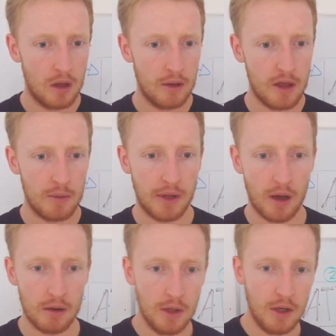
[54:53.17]
There we
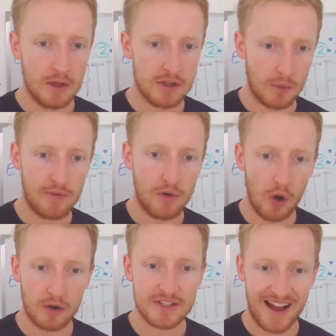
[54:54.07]
go. So we've
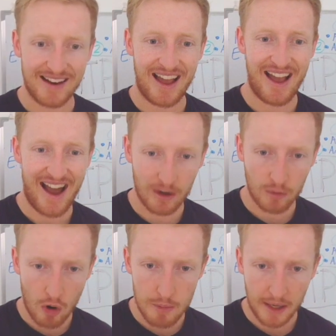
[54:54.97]
looked at
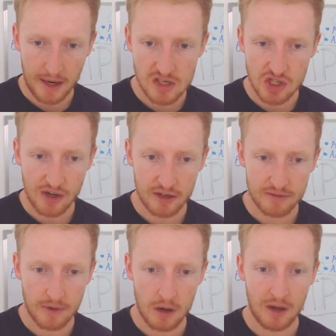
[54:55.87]
anaerobic energy
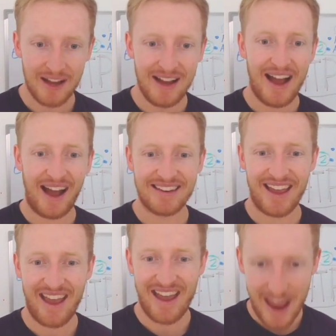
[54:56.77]
transfer and
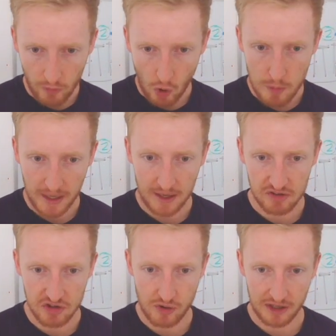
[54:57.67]
aerobic
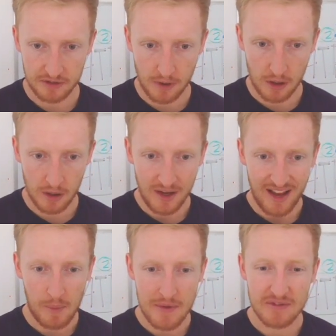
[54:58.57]
energy transfer, and we've